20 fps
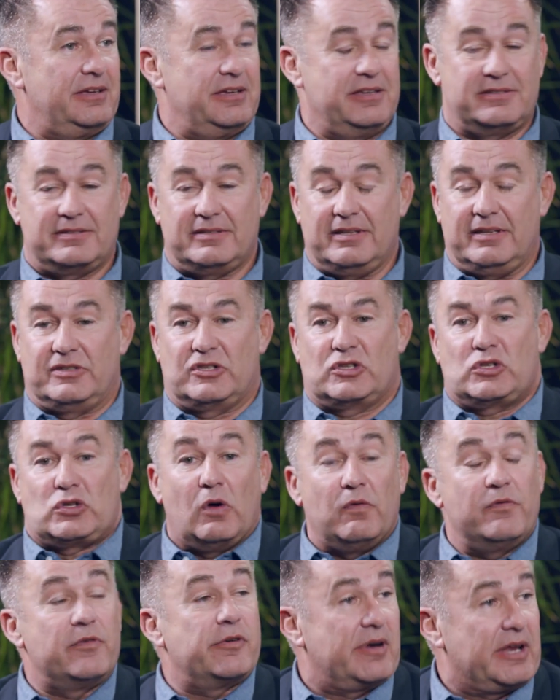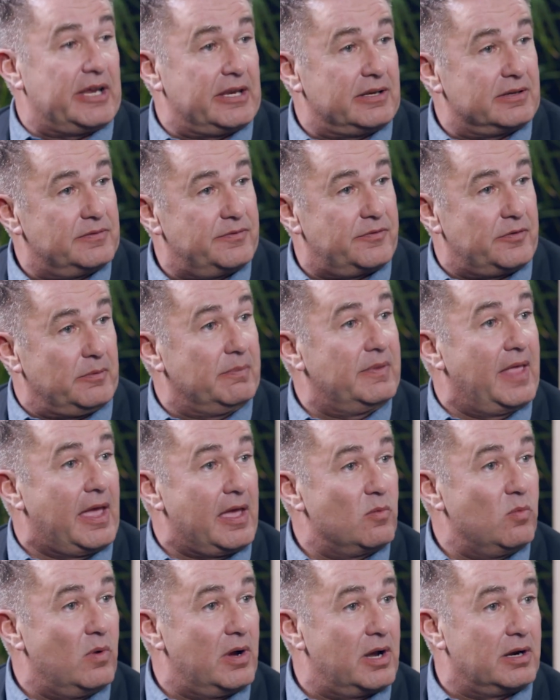Is is sovereign from
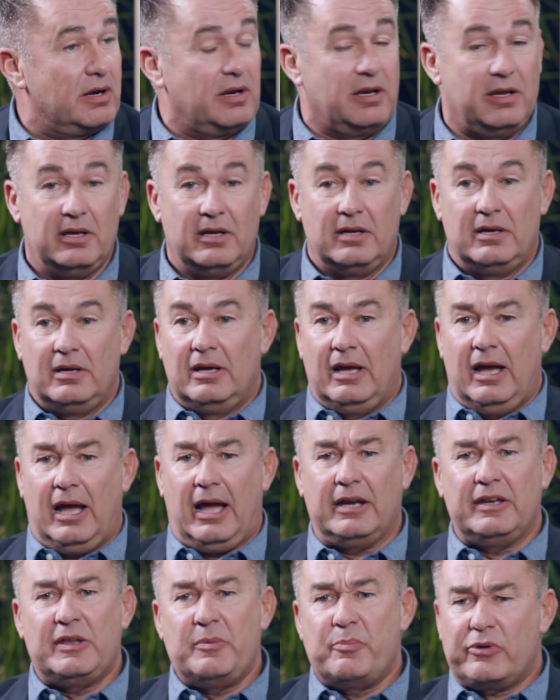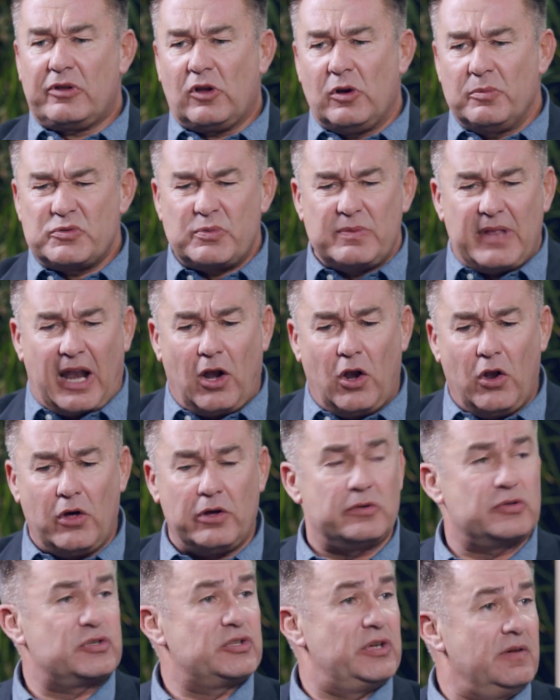day one, and it comes with a
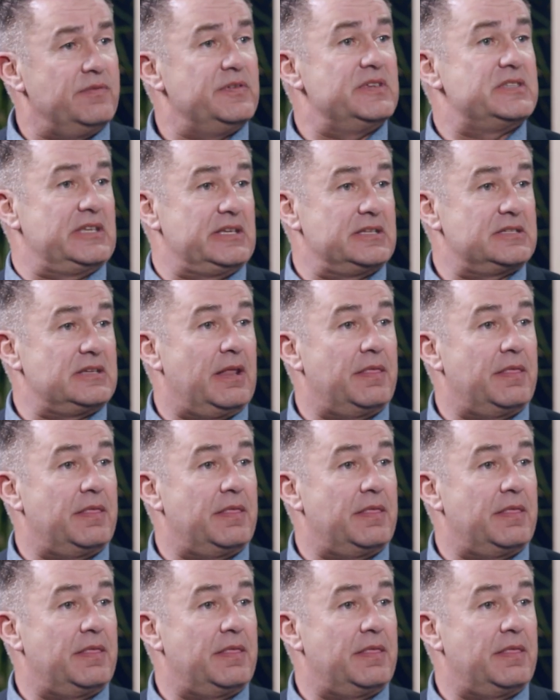lot of services.